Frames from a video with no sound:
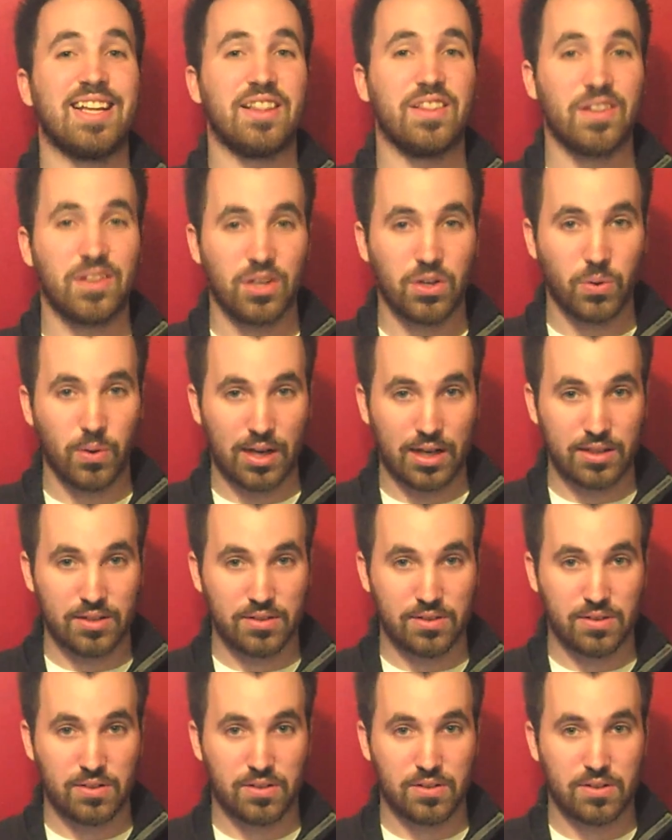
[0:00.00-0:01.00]
in the
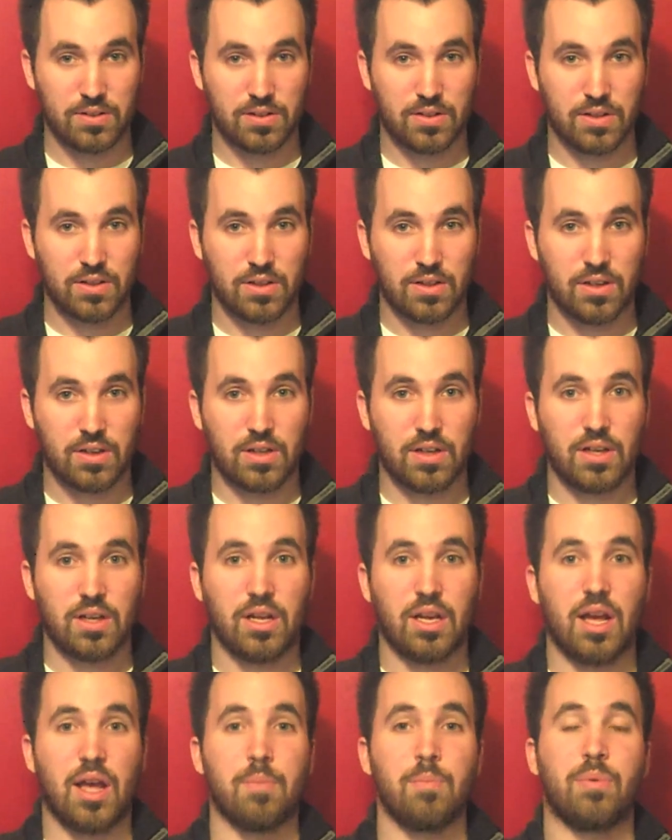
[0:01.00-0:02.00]
US
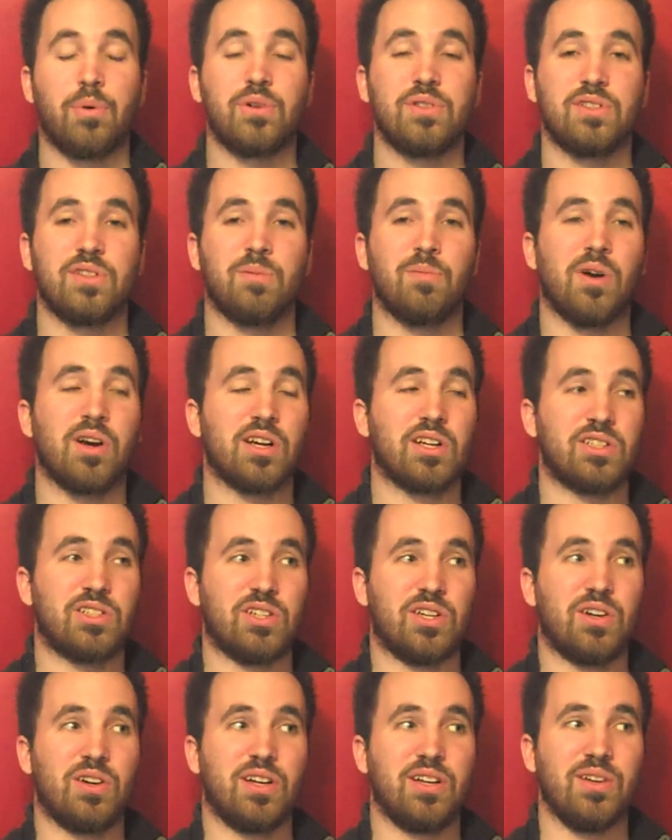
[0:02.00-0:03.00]
and puts their market
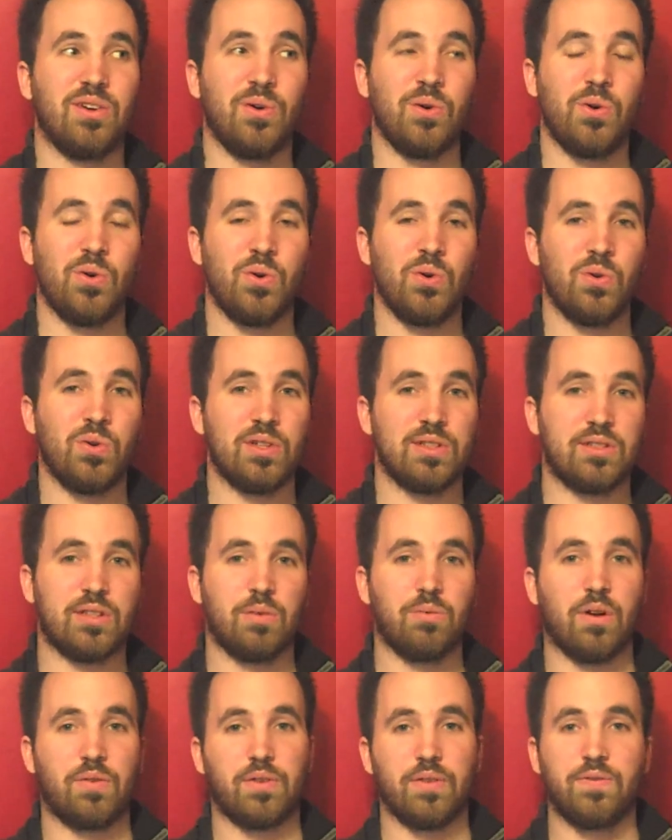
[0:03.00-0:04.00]
share at oh, let's
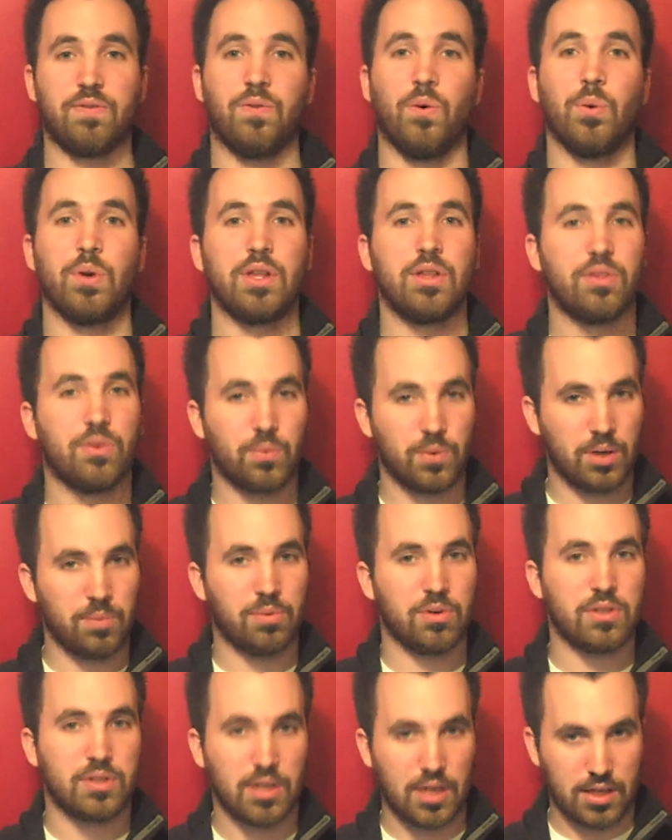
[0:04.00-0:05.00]
say roughly
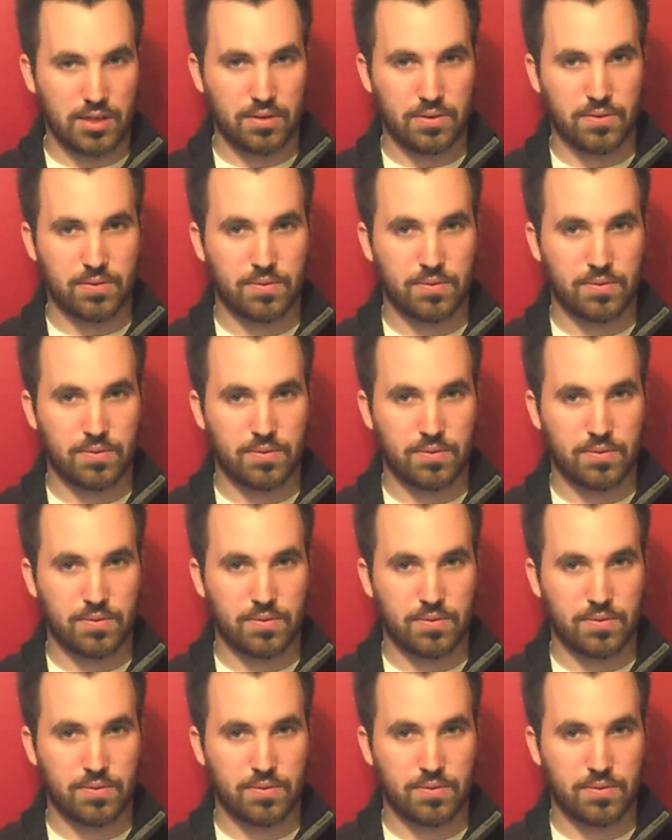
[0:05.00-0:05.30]
43%.